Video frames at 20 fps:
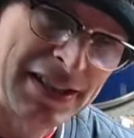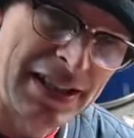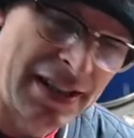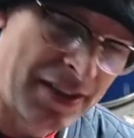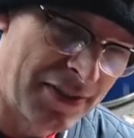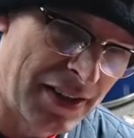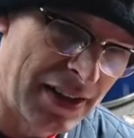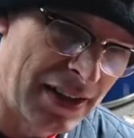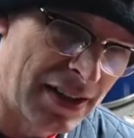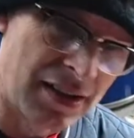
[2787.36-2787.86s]

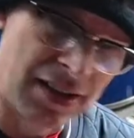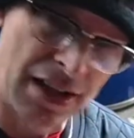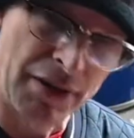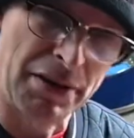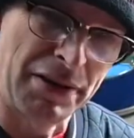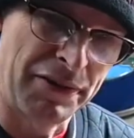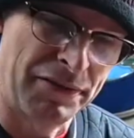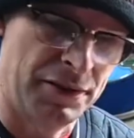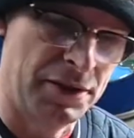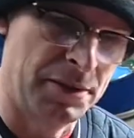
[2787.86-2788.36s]
they are
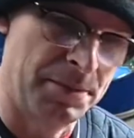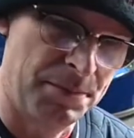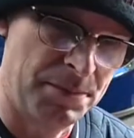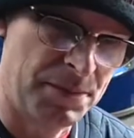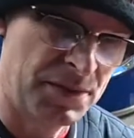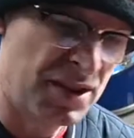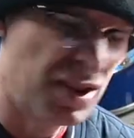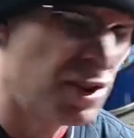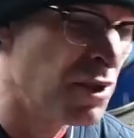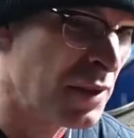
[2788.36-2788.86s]
going for
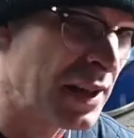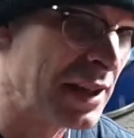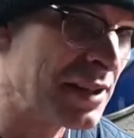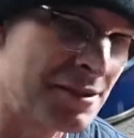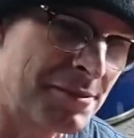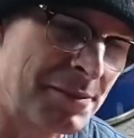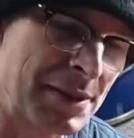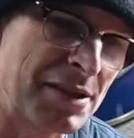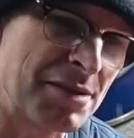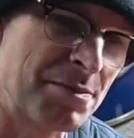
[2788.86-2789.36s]

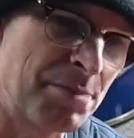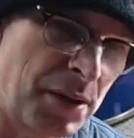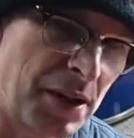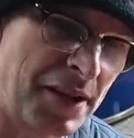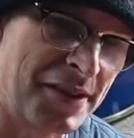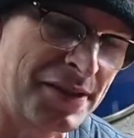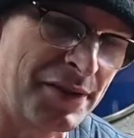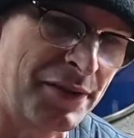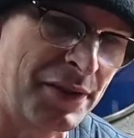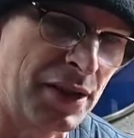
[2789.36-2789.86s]
£2,000
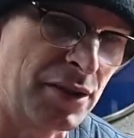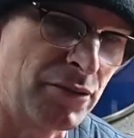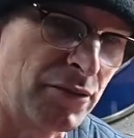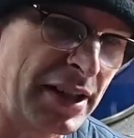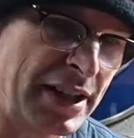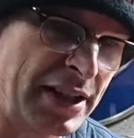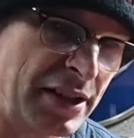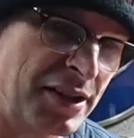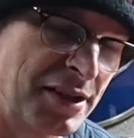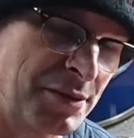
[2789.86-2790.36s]
plus if they're
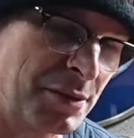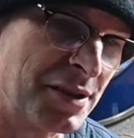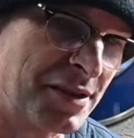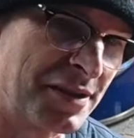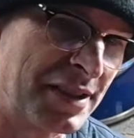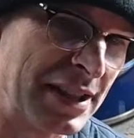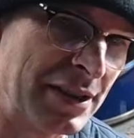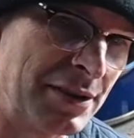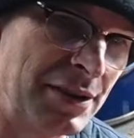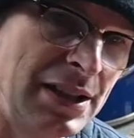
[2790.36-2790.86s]
really nice ones
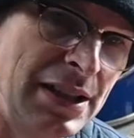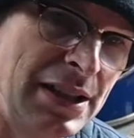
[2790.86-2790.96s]
now.